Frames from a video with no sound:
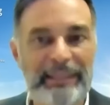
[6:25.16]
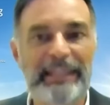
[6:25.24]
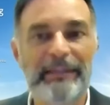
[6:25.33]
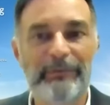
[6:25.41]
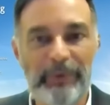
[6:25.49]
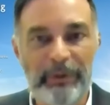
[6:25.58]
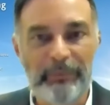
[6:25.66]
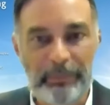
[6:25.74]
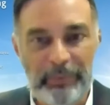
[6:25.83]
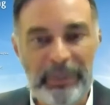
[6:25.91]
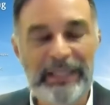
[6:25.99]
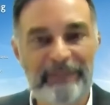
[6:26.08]
we're
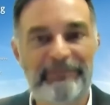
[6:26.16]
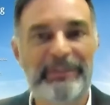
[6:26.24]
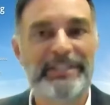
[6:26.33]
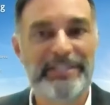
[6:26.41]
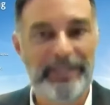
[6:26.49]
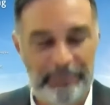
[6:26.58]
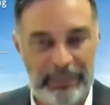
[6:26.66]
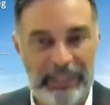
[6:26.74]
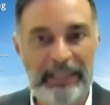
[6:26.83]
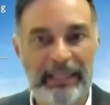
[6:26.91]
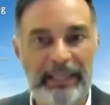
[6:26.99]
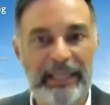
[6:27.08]
pretty convinced they're
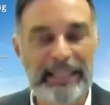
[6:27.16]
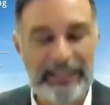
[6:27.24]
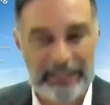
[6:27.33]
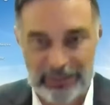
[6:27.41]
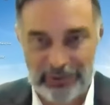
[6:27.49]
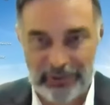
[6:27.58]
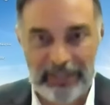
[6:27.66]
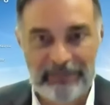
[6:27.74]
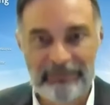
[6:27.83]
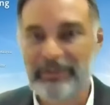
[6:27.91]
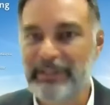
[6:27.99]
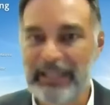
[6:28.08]
peaking, and that the trend
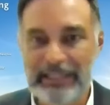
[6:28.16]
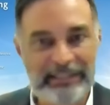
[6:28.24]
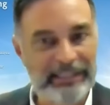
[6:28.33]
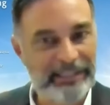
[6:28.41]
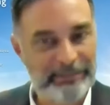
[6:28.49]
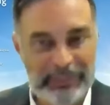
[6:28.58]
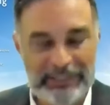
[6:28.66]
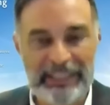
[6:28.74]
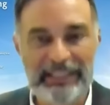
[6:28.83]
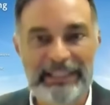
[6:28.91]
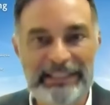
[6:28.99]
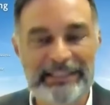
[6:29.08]
for the next 6 months at
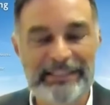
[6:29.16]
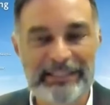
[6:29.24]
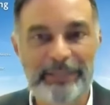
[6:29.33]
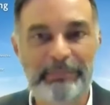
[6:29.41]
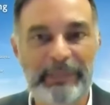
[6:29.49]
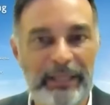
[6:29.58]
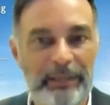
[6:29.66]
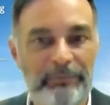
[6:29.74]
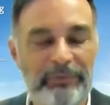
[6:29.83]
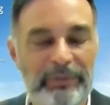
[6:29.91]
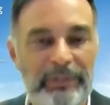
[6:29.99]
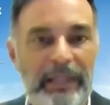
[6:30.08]
least is going to be
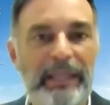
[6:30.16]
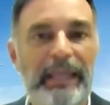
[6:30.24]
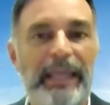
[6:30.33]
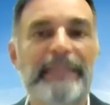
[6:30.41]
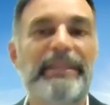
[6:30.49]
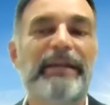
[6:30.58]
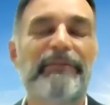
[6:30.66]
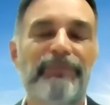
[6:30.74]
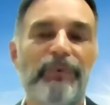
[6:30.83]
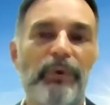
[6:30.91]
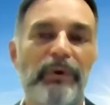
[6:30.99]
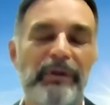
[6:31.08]
helpful. And
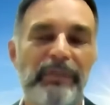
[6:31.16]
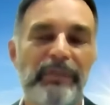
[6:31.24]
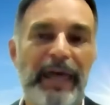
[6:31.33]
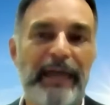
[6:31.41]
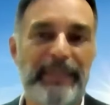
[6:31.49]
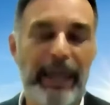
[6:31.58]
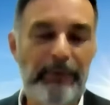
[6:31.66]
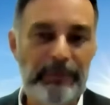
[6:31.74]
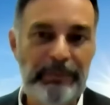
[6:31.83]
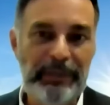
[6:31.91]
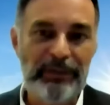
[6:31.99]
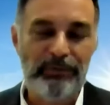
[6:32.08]
therefore that would
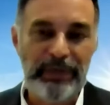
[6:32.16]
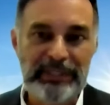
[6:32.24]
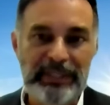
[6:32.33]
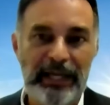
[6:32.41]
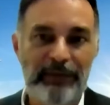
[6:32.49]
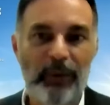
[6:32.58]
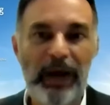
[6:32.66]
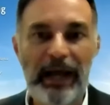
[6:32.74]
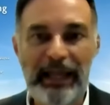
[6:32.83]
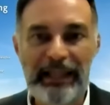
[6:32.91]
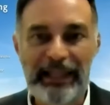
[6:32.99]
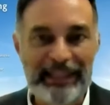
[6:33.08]
be the risk on
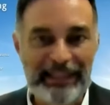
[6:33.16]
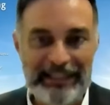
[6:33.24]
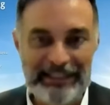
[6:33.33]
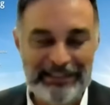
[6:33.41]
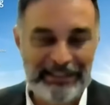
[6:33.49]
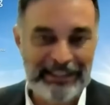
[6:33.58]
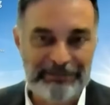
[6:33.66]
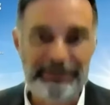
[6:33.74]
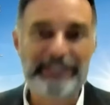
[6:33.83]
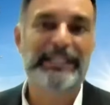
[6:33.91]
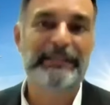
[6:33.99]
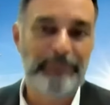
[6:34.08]
why, like, these
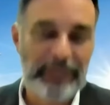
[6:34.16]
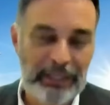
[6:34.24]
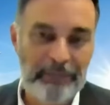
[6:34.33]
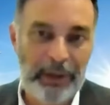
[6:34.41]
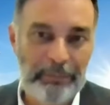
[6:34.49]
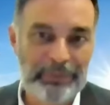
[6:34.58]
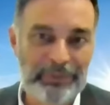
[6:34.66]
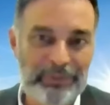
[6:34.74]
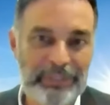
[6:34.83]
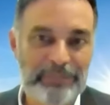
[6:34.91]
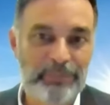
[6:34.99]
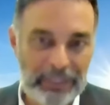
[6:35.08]
fixed income
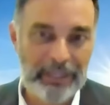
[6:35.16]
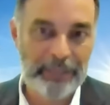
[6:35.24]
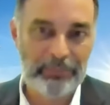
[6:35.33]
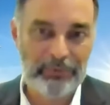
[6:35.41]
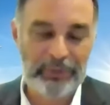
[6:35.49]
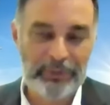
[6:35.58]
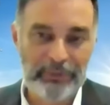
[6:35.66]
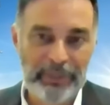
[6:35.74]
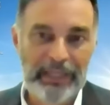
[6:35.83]
opportunities wouldn't come through.